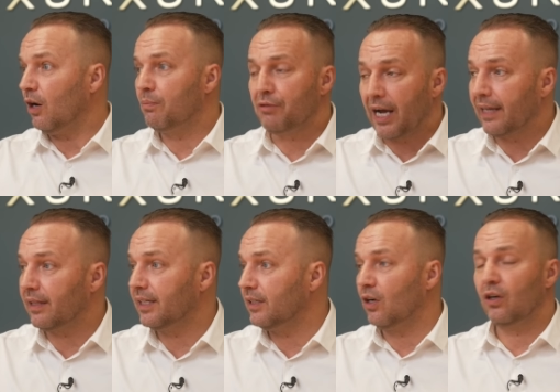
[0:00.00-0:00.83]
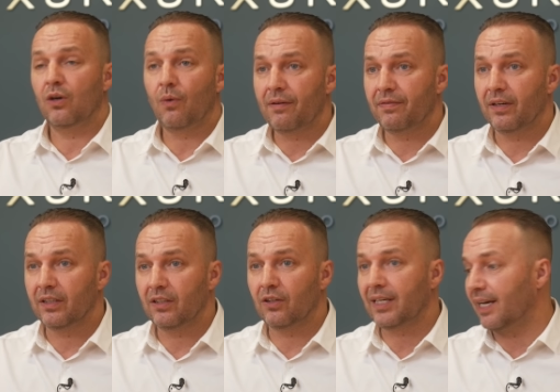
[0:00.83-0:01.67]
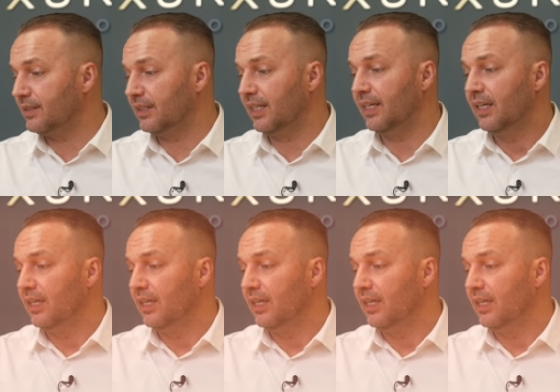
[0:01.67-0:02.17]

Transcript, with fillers: or Breitling or whoever, you know, Cartier,